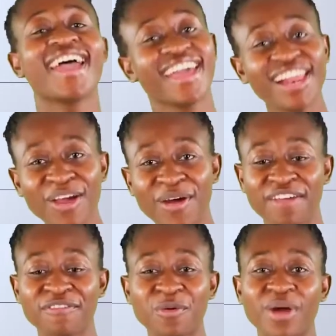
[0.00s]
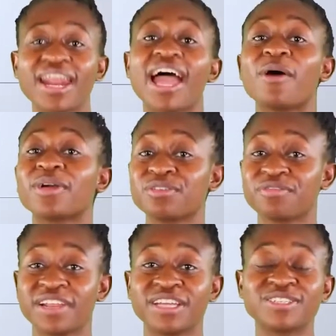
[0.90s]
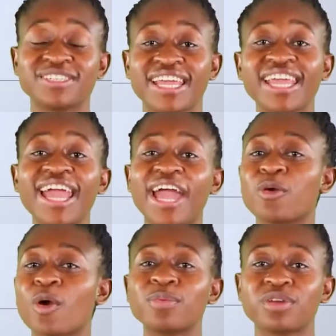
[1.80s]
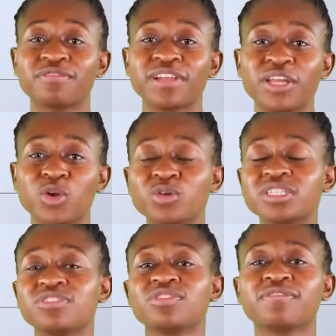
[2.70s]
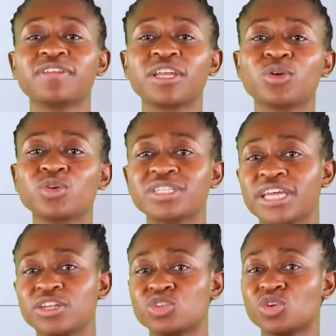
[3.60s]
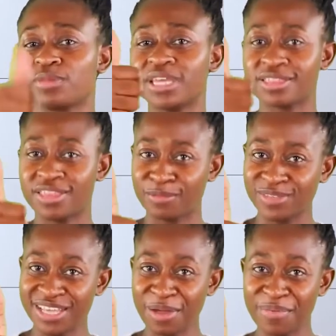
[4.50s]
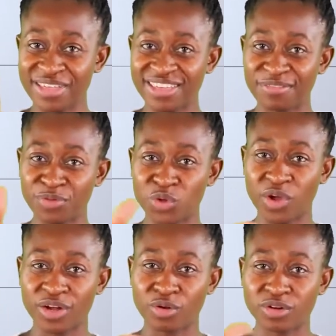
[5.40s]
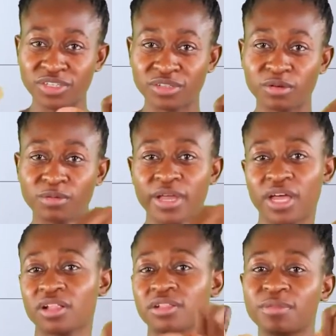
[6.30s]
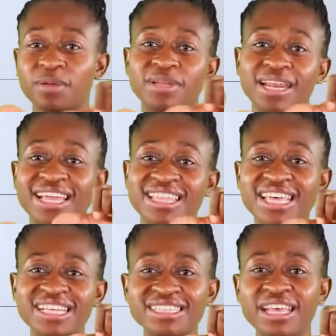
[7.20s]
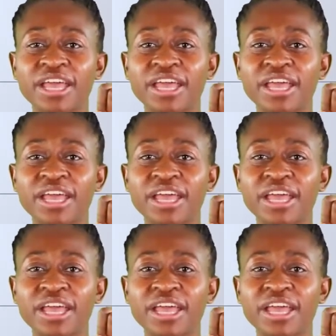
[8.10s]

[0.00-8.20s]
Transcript: Hello everyone, how are you feeling today? I hope you're feeling good. If you're feeling good, can you show me a thumbs up? If you are not so well, maybe like this.